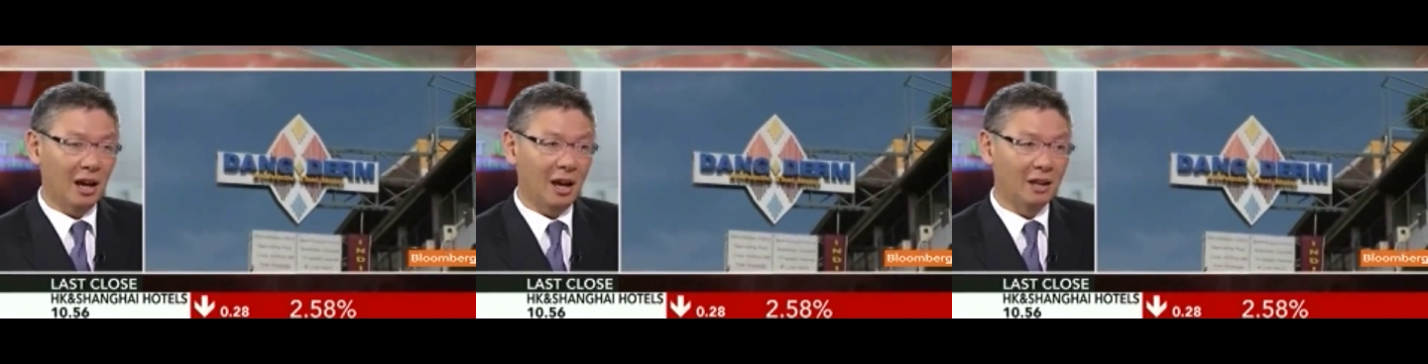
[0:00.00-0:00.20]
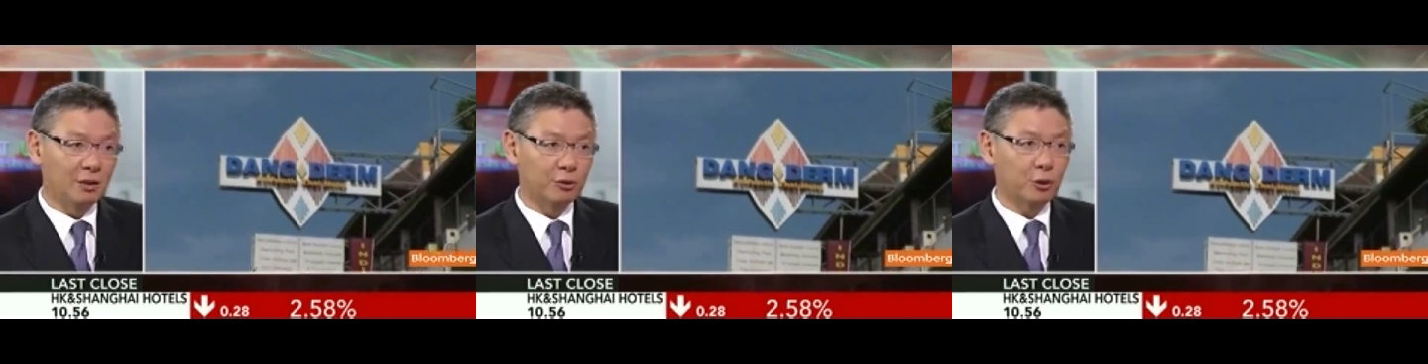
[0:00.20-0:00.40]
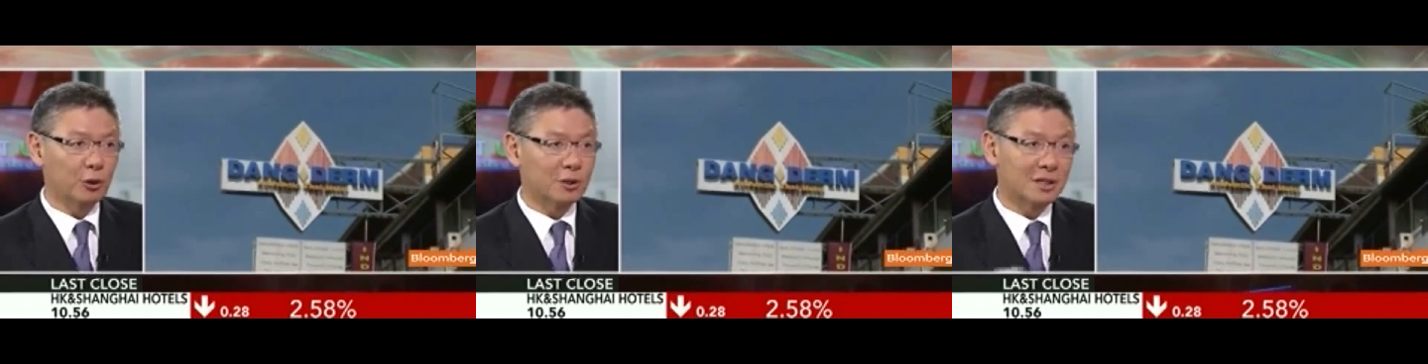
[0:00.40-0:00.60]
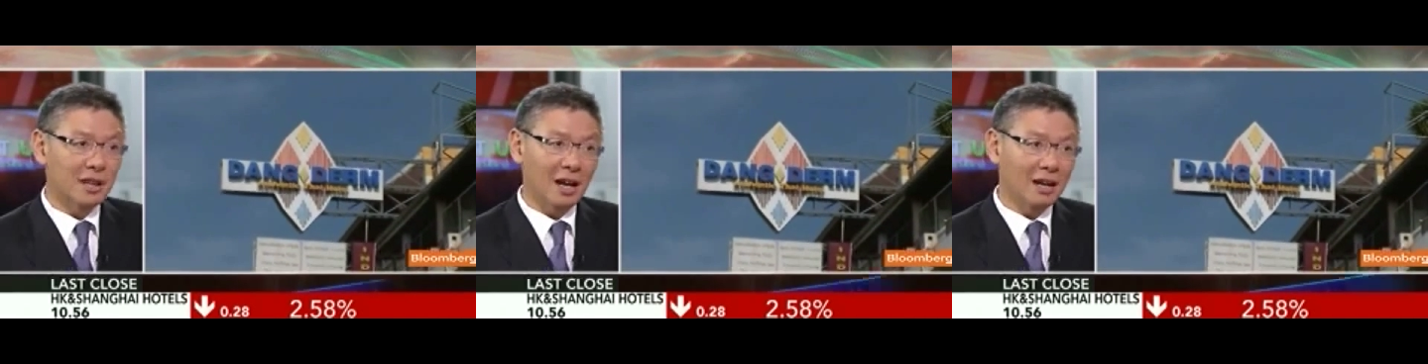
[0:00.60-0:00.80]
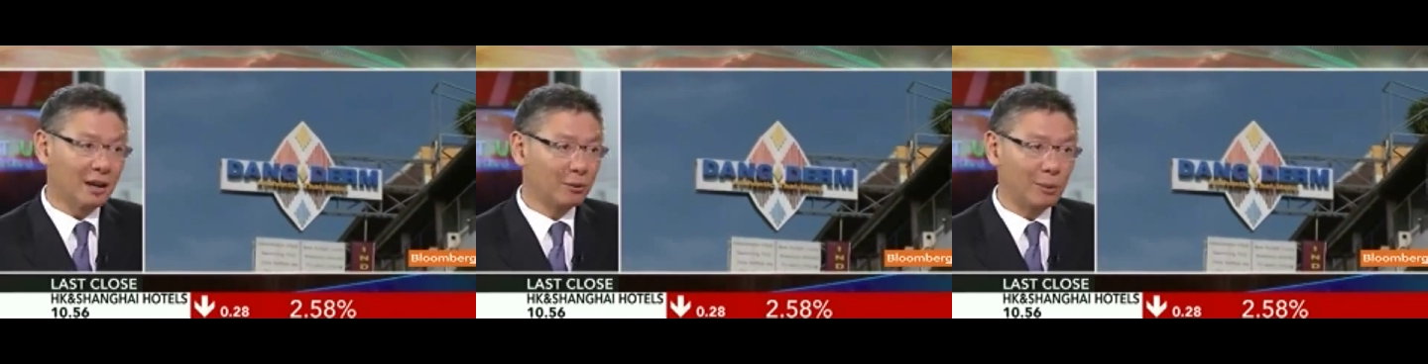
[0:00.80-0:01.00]
and of course,
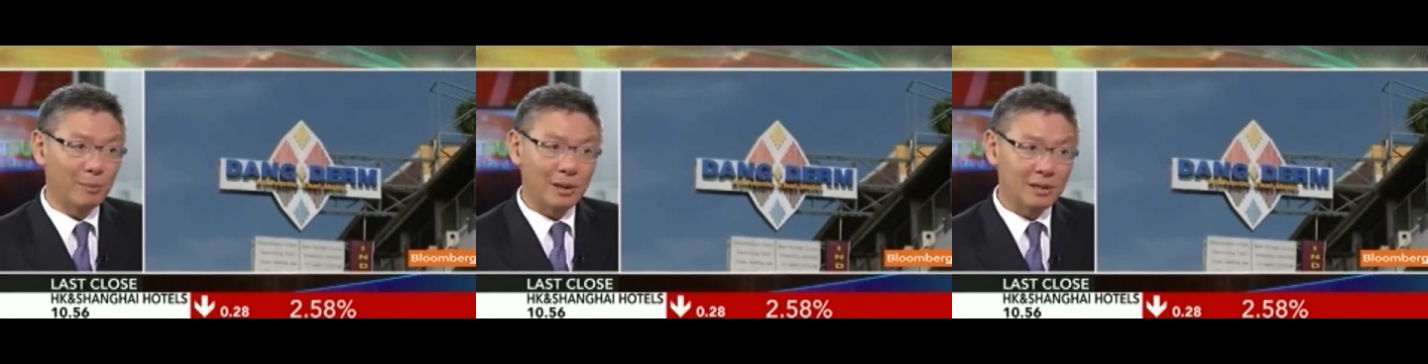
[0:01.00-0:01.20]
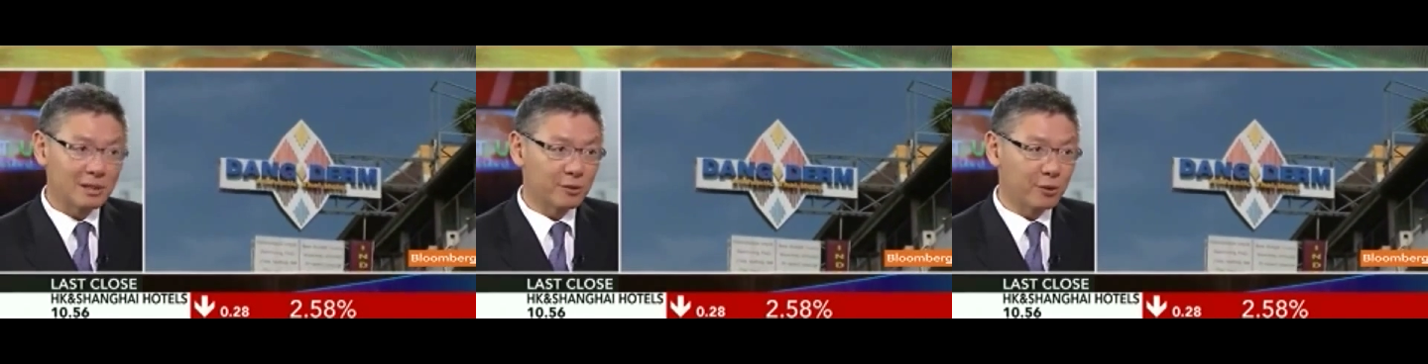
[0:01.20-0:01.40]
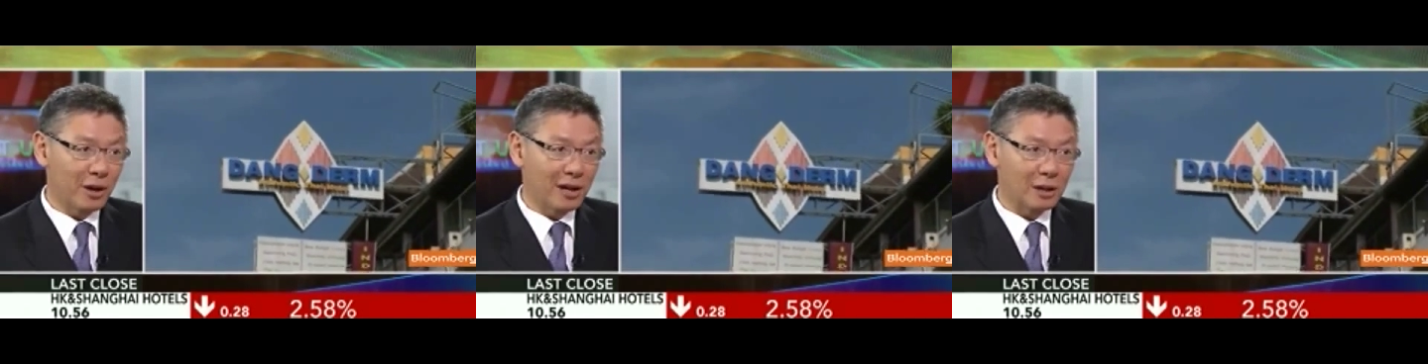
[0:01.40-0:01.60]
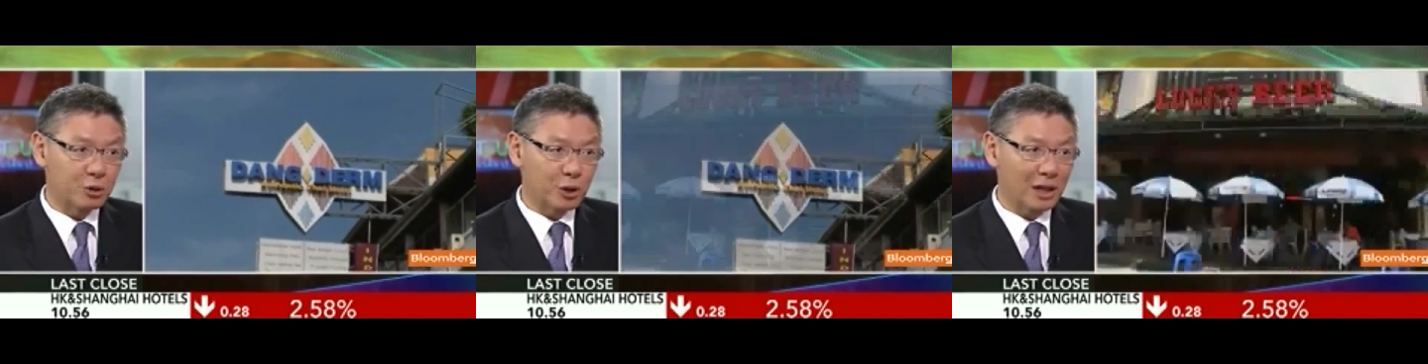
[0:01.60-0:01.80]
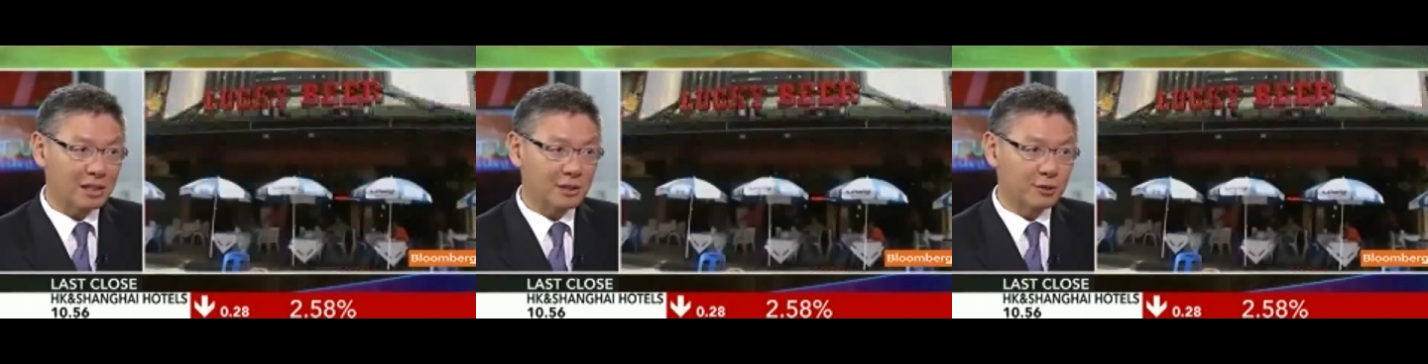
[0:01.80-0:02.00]
Thailand remains a very
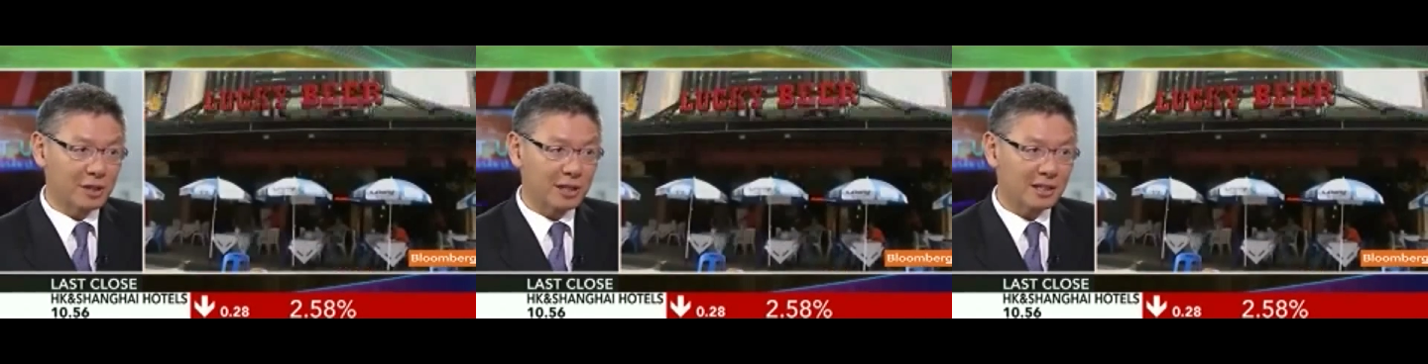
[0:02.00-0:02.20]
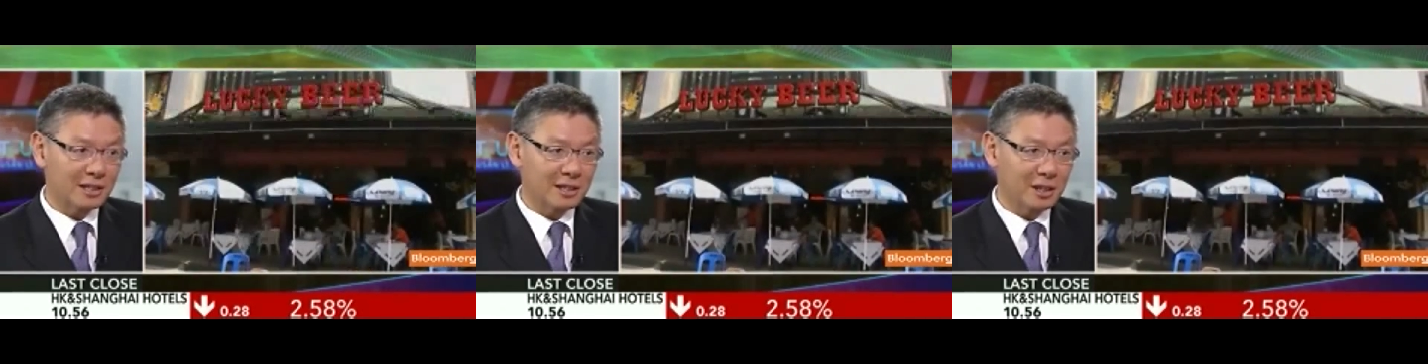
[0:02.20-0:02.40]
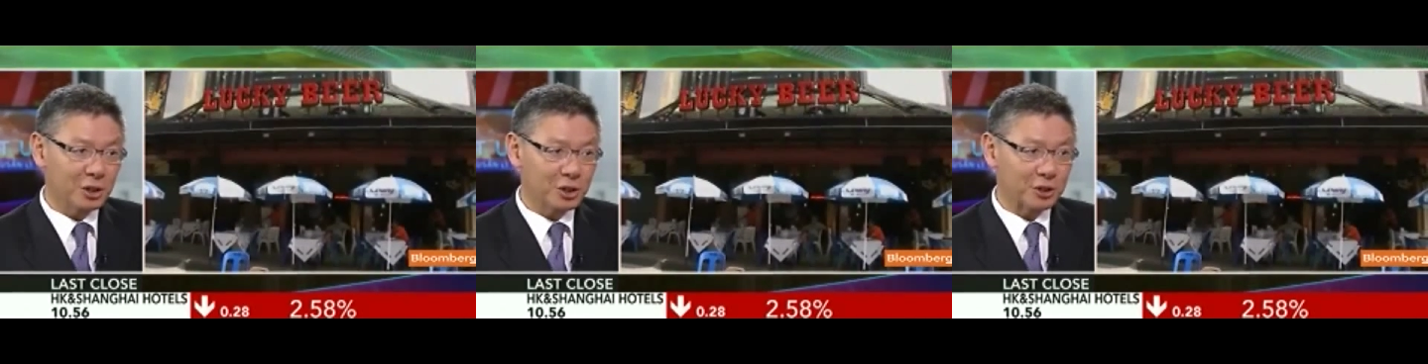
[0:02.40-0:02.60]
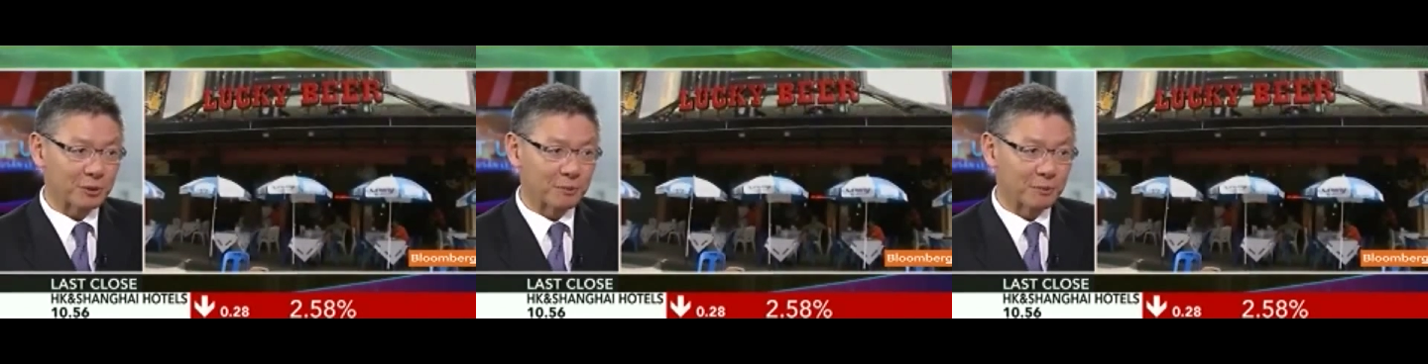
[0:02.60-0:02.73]
attractive destination.